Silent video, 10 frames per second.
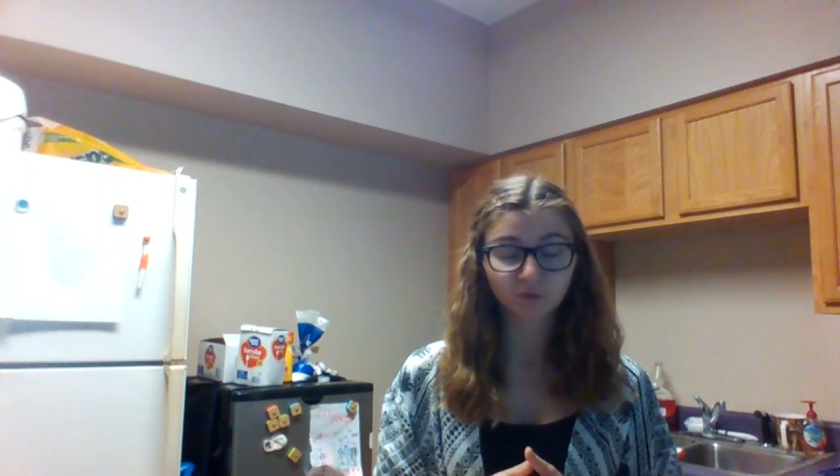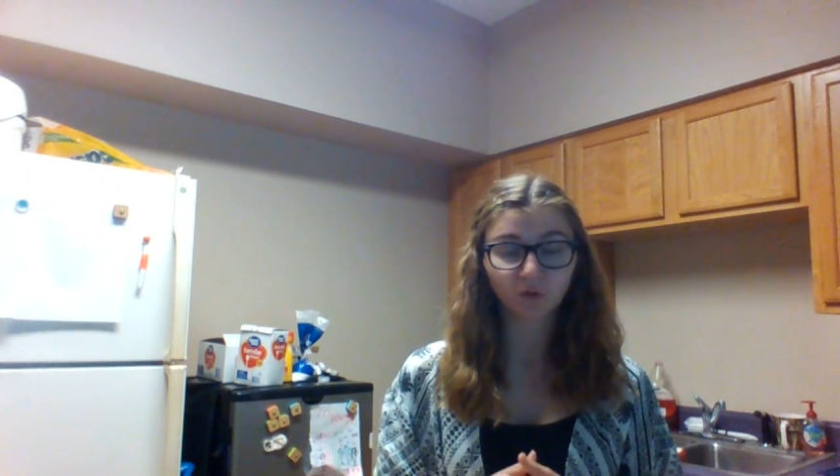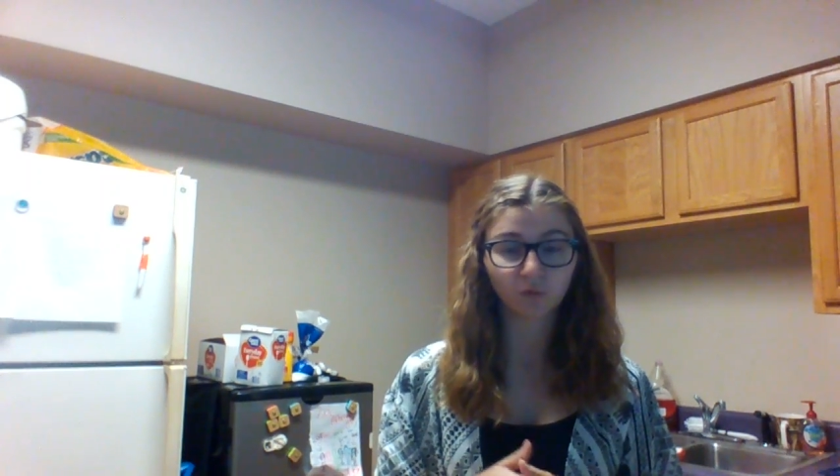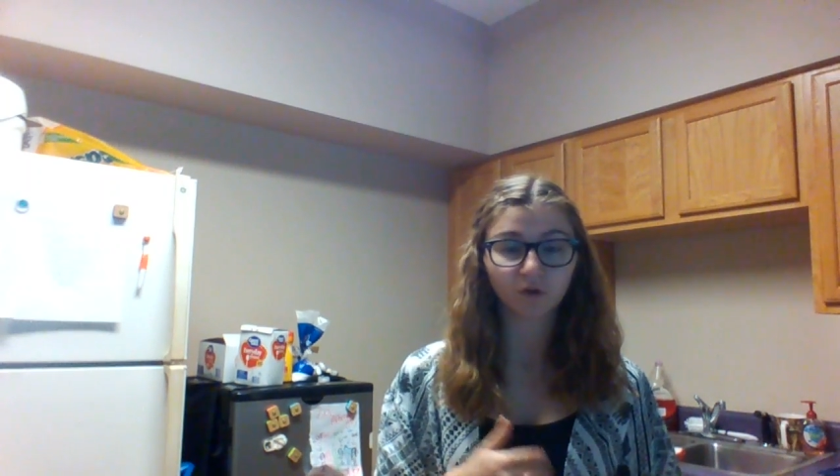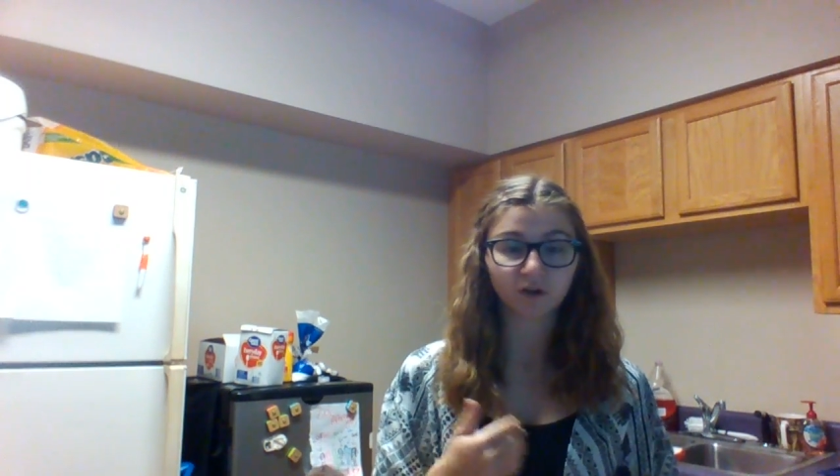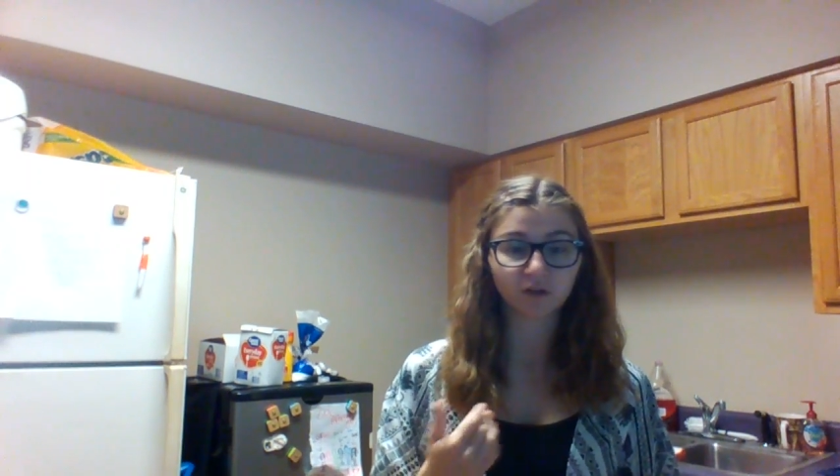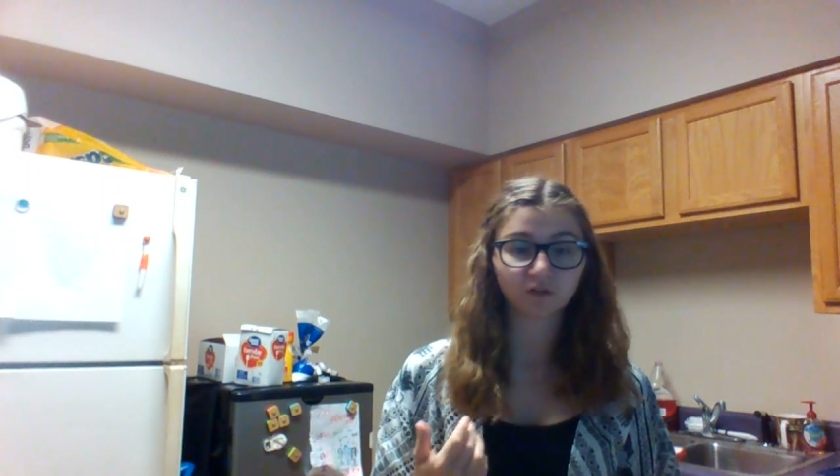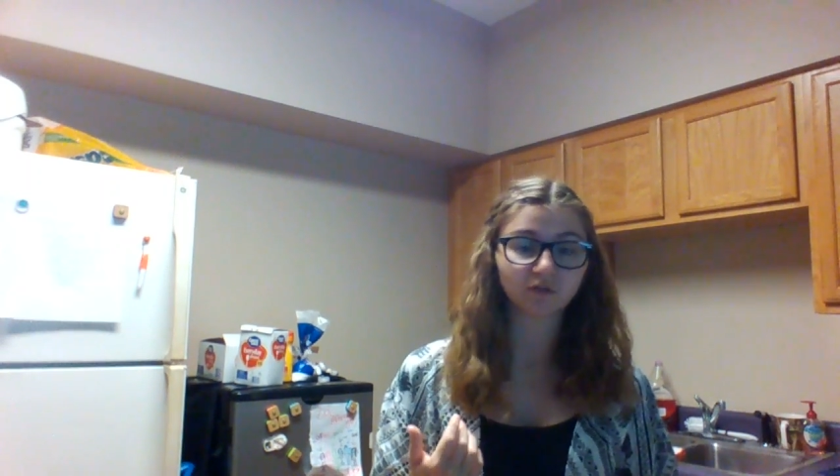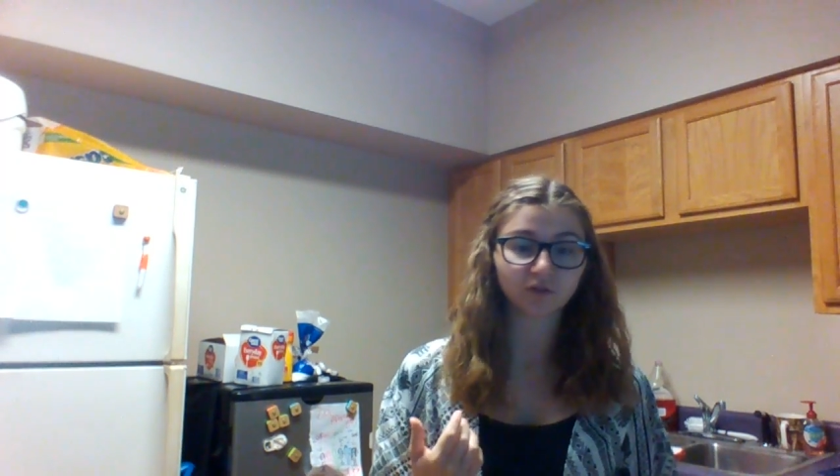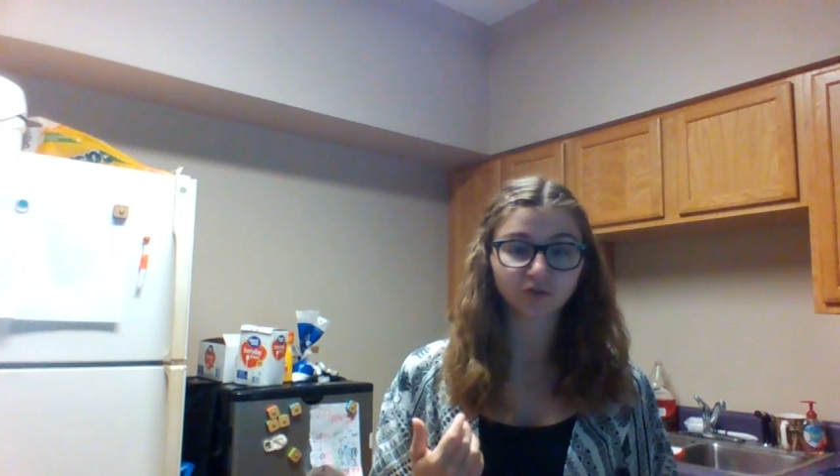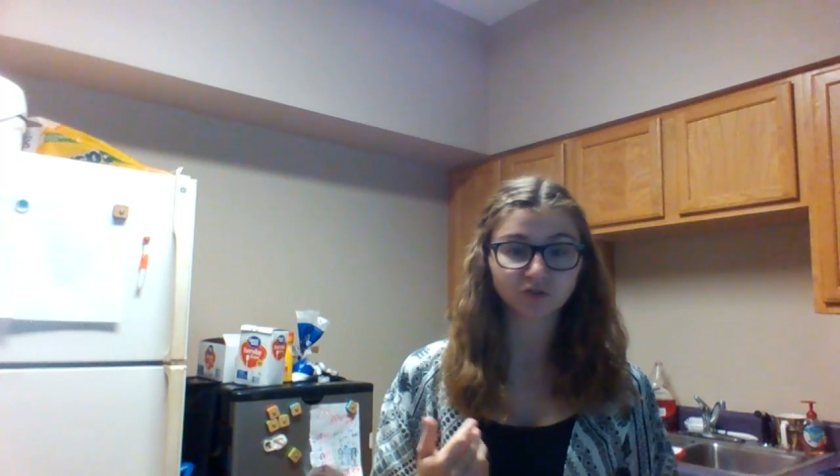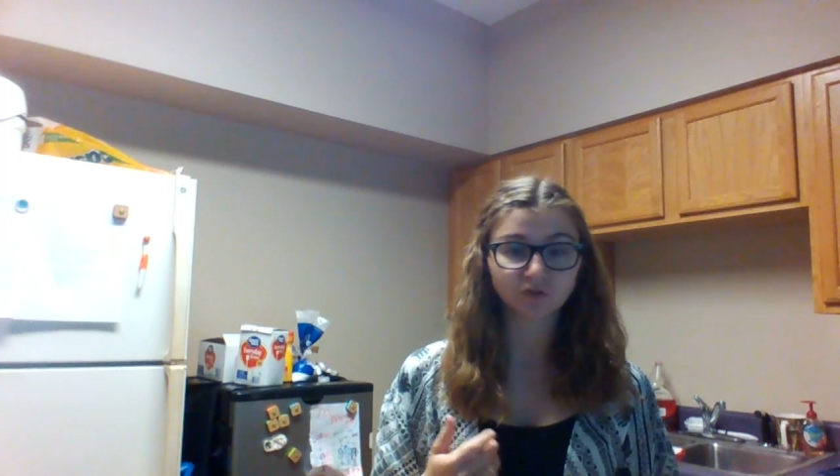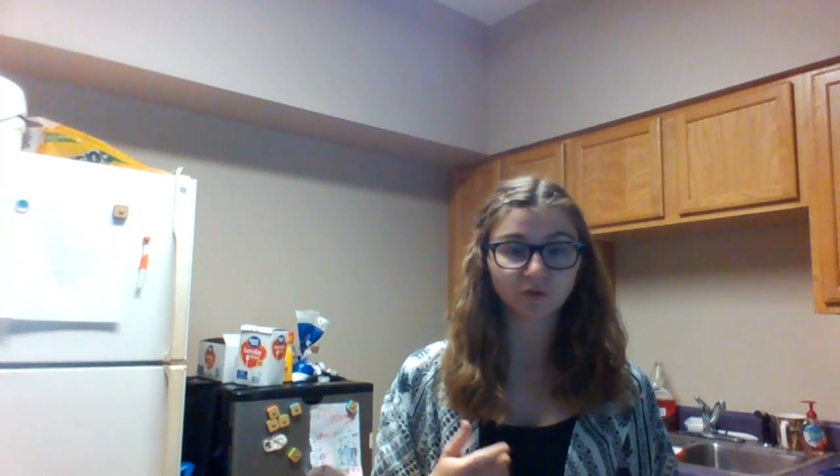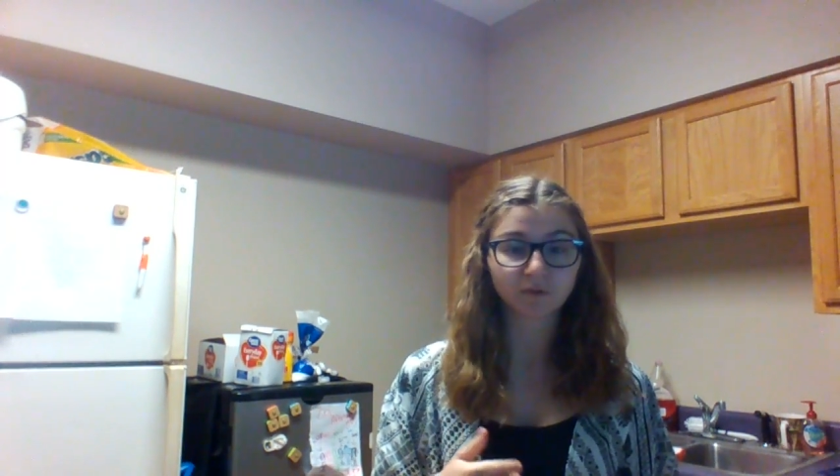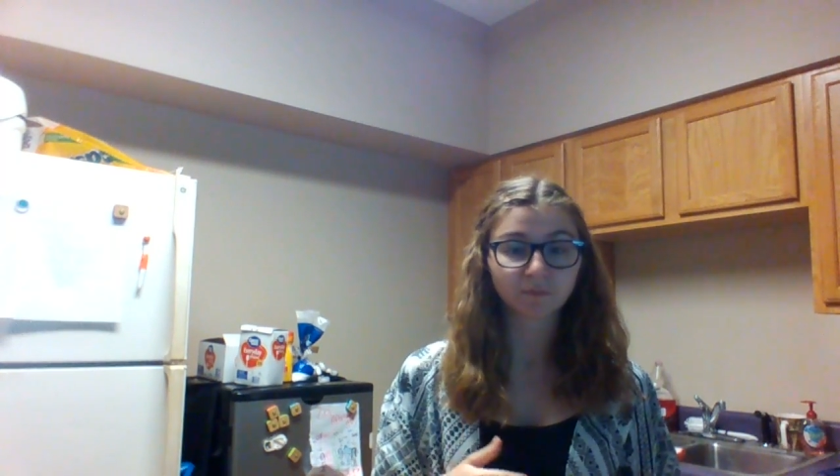or a grocery
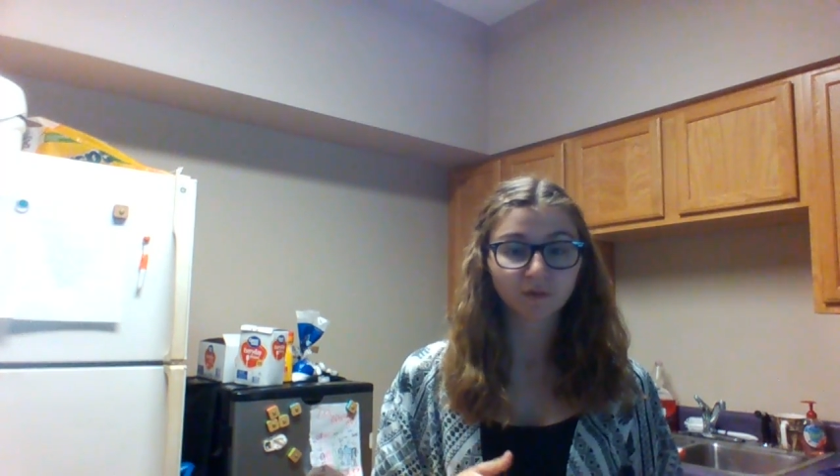store.